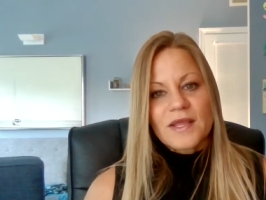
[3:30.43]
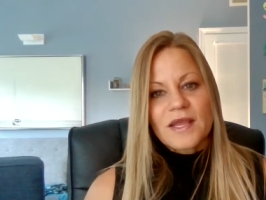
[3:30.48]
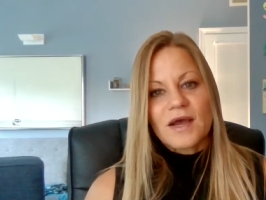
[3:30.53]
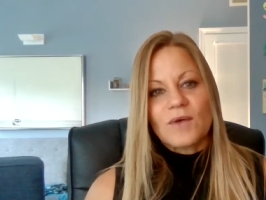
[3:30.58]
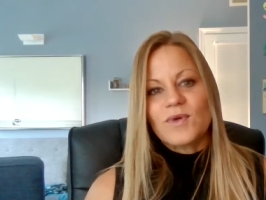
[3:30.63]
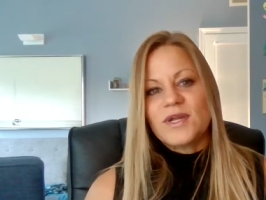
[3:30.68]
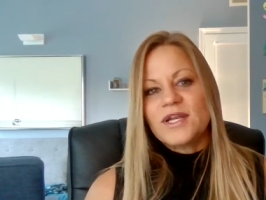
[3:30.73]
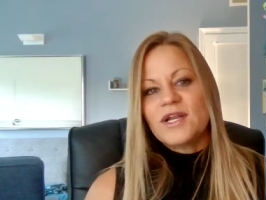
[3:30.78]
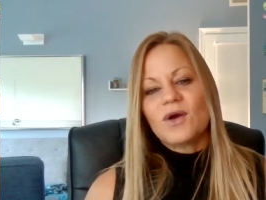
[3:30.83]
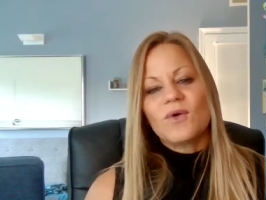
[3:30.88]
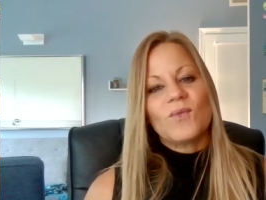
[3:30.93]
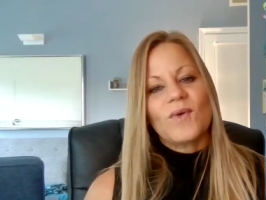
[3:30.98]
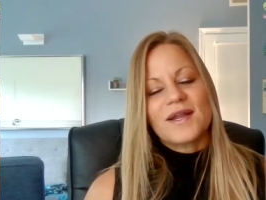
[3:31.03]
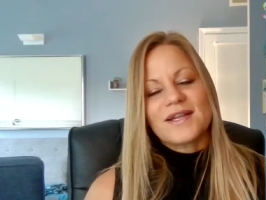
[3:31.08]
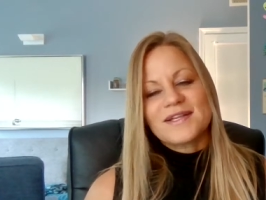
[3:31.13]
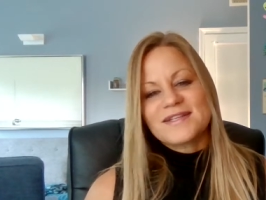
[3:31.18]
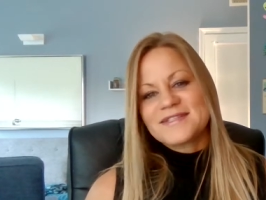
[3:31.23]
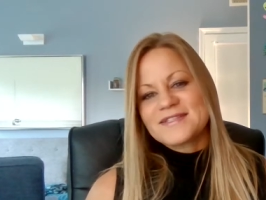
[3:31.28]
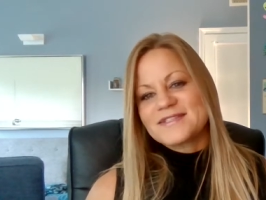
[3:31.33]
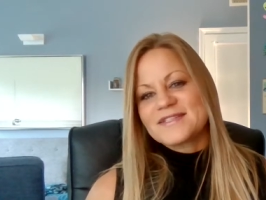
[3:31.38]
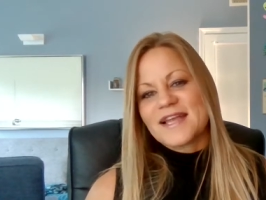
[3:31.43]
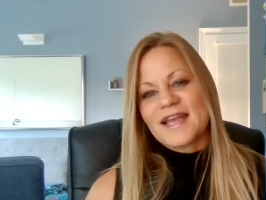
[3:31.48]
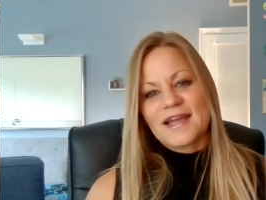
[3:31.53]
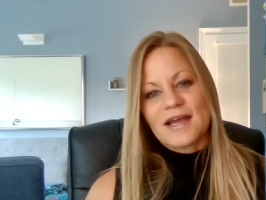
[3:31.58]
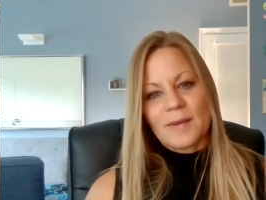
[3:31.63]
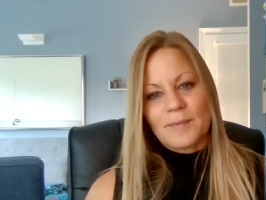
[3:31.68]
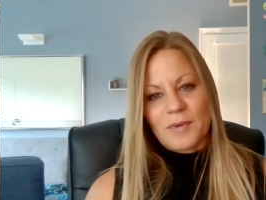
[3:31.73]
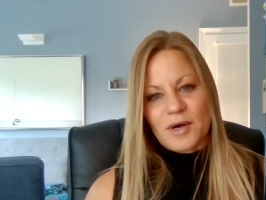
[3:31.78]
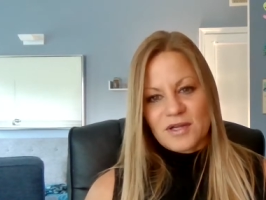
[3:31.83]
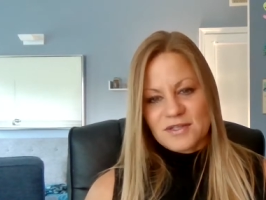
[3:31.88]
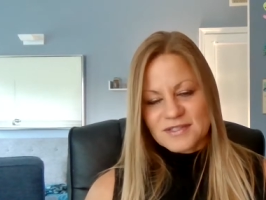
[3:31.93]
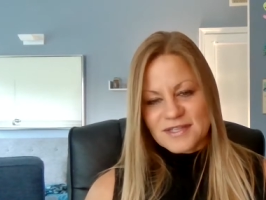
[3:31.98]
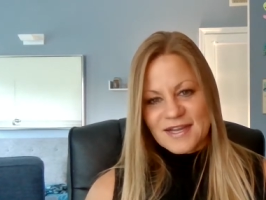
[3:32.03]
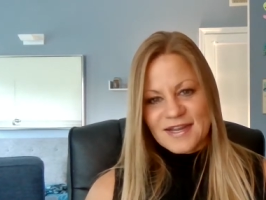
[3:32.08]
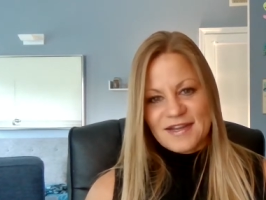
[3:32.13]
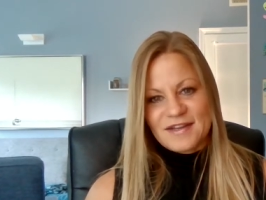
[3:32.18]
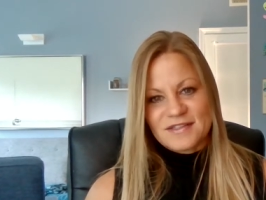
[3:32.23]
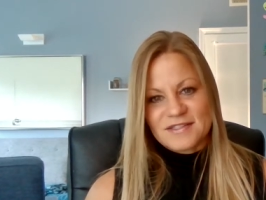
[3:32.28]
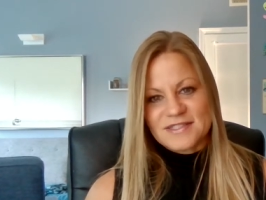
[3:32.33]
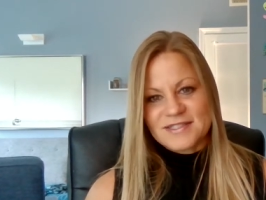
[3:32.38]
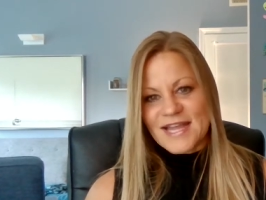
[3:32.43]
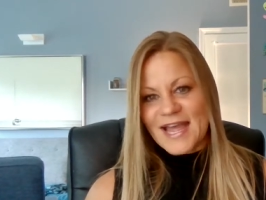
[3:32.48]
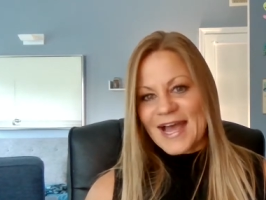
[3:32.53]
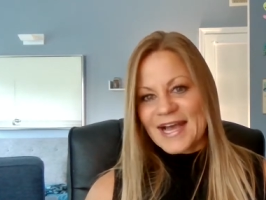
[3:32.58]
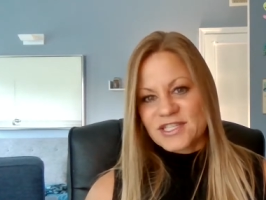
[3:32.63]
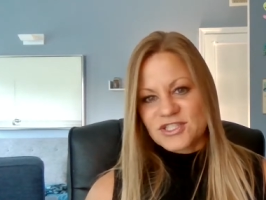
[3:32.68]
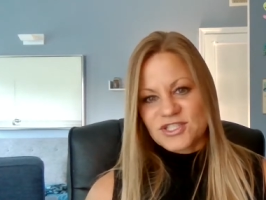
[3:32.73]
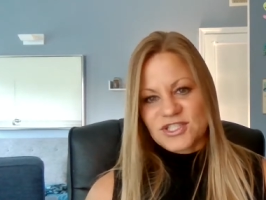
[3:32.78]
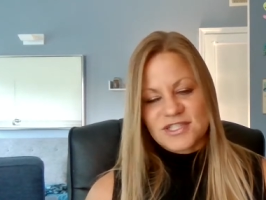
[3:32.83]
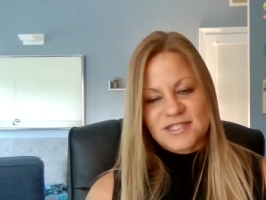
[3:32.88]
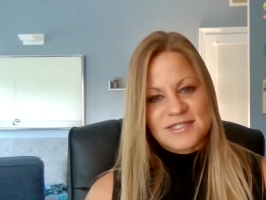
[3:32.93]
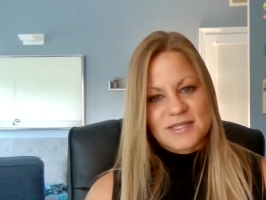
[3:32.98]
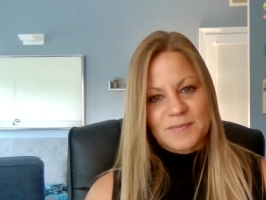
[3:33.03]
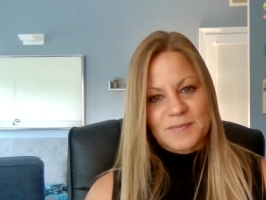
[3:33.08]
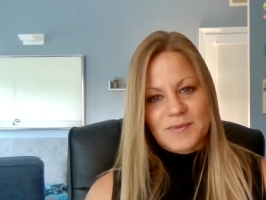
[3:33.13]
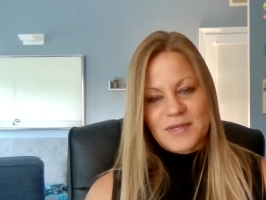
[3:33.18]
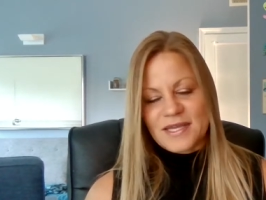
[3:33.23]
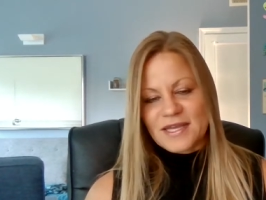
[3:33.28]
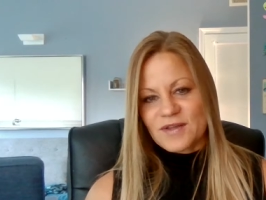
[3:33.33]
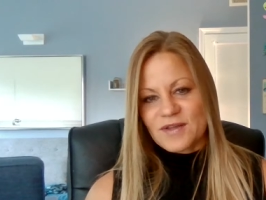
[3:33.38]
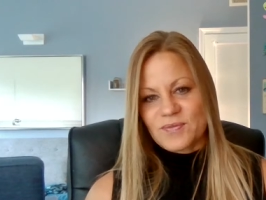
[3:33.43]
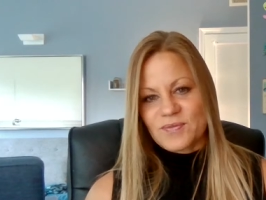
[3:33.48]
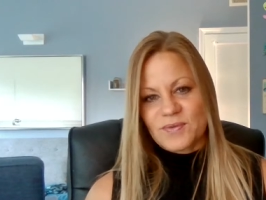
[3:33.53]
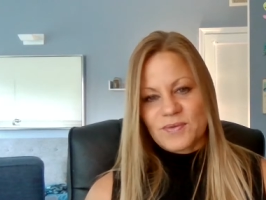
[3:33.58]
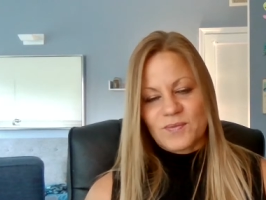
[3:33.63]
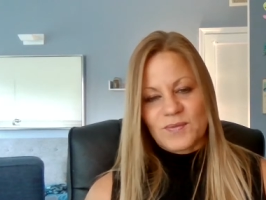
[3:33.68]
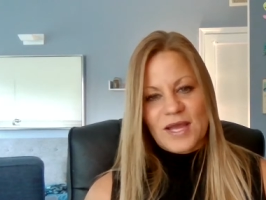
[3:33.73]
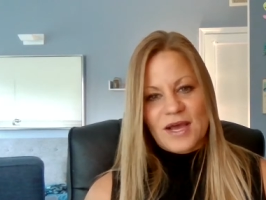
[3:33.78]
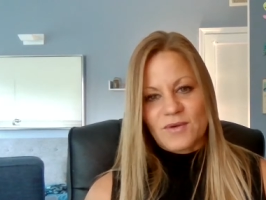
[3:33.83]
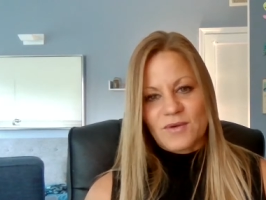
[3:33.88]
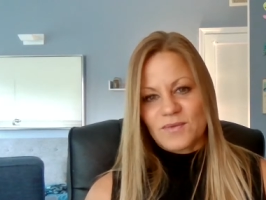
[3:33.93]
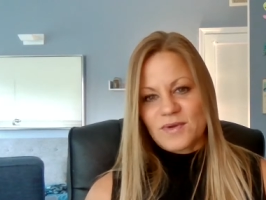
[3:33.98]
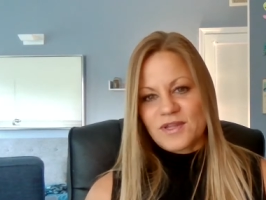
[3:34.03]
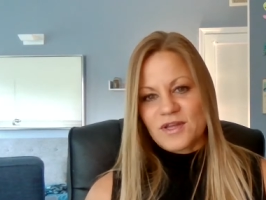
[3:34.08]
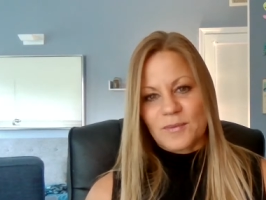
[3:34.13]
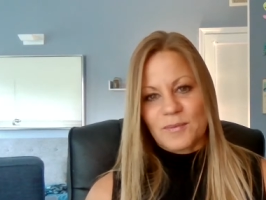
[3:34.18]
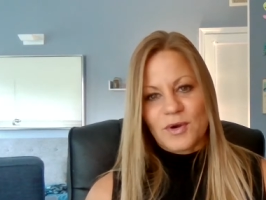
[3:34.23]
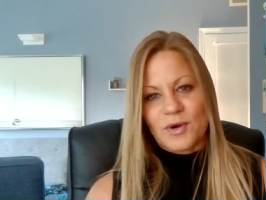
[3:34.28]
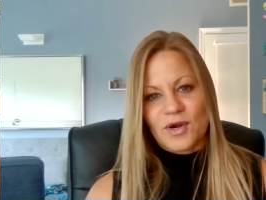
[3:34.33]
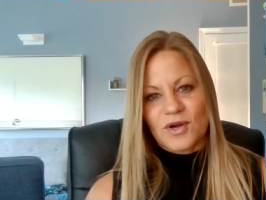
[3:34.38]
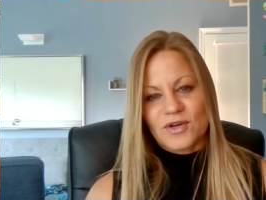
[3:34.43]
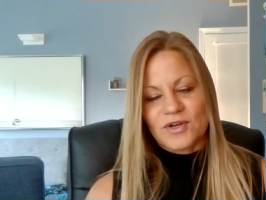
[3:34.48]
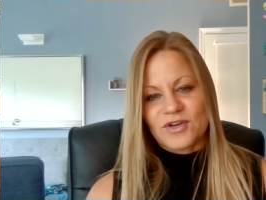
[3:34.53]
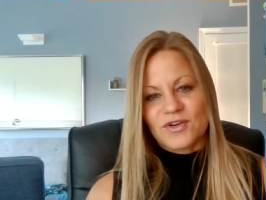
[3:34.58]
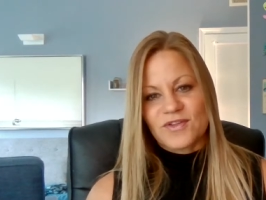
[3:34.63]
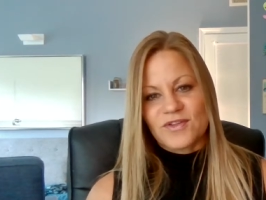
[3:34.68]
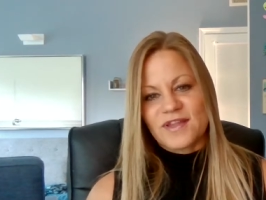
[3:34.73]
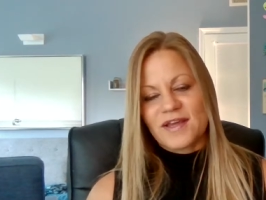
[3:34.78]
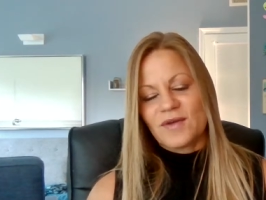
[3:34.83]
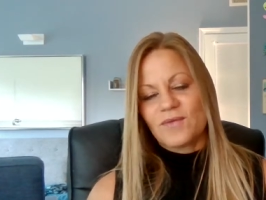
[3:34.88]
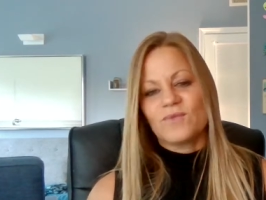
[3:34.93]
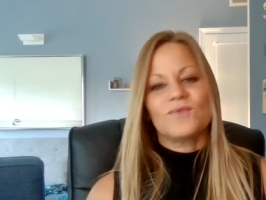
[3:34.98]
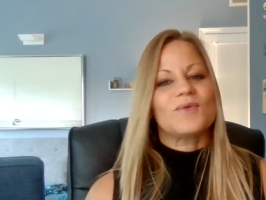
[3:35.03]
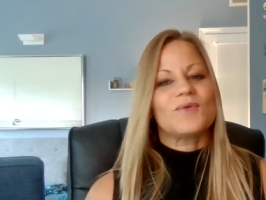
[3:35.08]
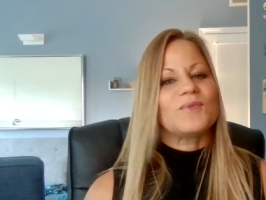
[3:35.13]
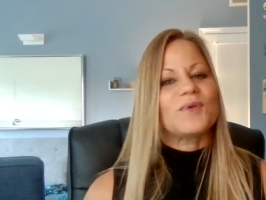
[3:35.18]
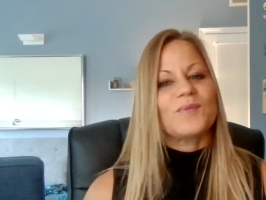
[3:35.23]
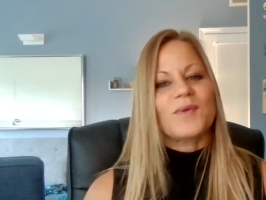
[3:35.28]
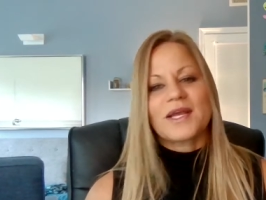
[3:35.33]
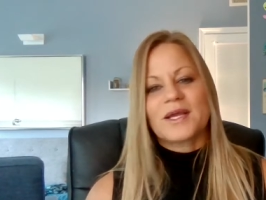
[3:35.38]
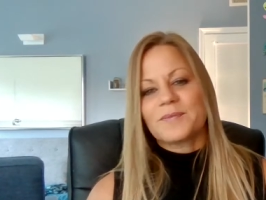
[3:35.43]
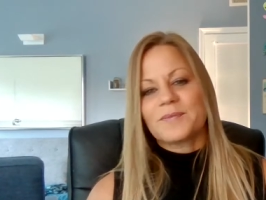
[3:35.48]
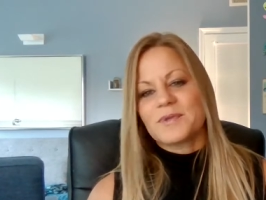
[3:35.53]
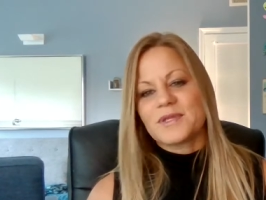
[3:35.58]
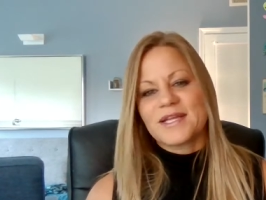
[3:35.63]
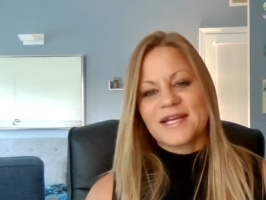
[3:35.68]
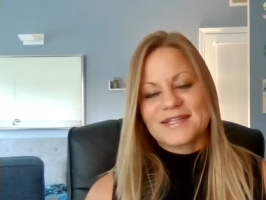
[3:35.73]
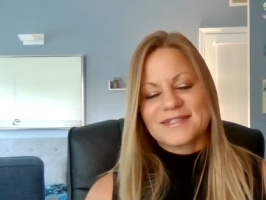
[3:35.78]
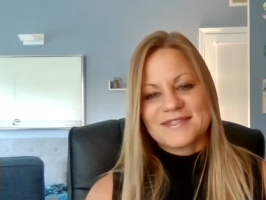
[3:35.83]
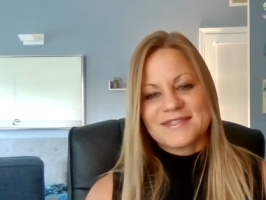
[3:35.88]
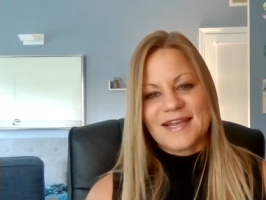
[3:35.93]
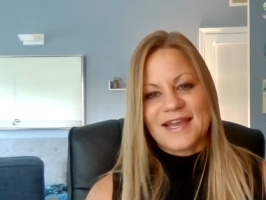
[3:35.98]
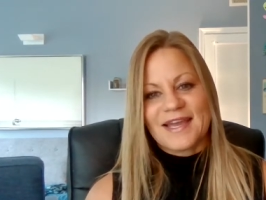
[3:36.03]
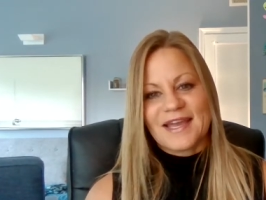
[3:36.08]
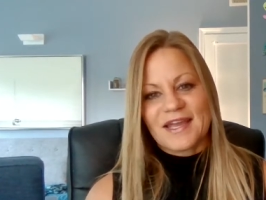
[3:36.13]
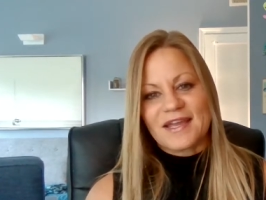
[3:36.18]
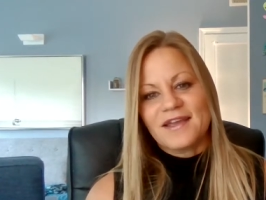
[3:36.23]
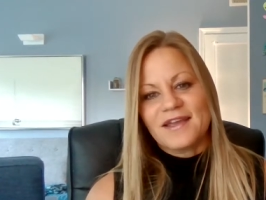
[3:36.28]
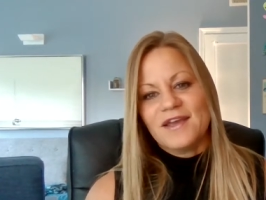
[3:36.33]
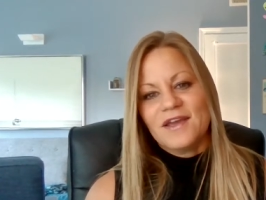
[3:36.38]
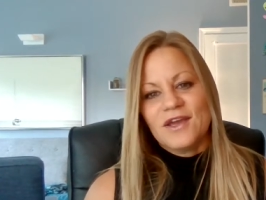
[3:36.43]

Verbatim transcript: We don't want to stay up all night hashing something out, out with our partner that when we wake up the next day,